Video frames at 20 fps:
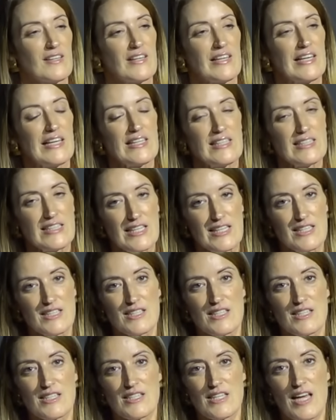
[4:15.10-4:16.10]
It
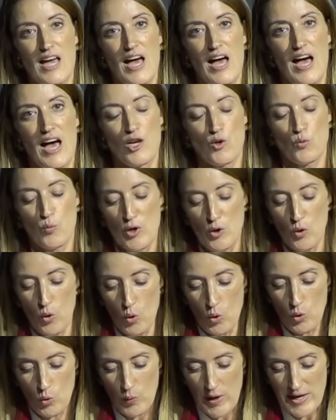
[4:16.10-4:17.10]
is and will
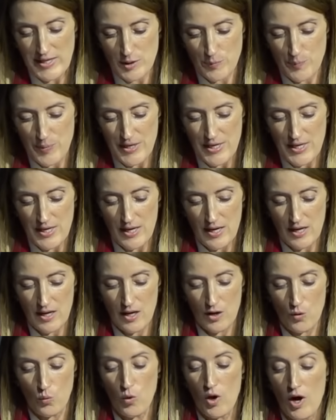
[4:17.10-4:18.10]
always be
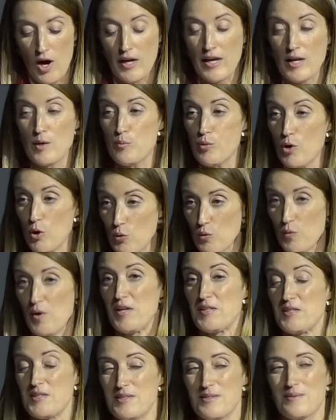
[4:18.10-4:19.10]
a work in
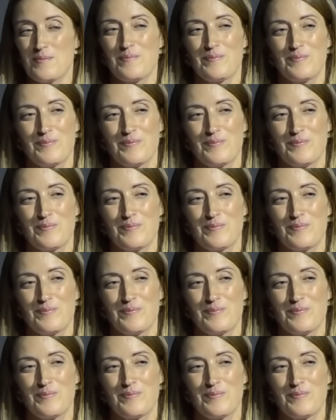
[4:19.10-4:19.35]
progress.